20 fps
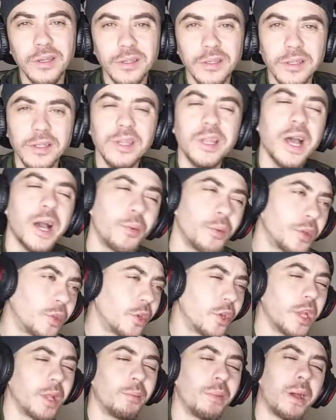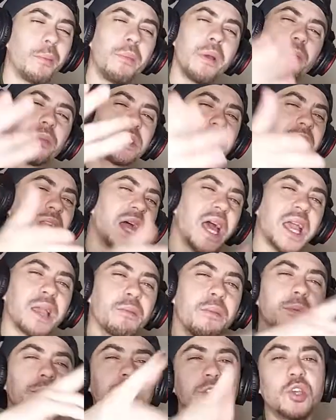You know we're doing it, man. Remember to like,
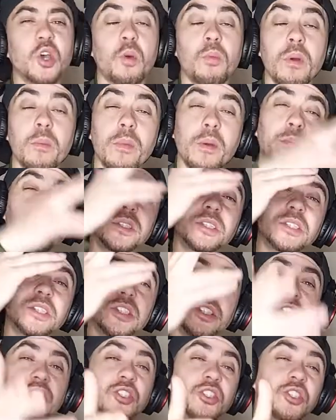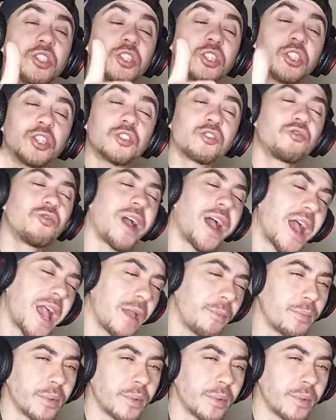remember to comment, remember to subscribe.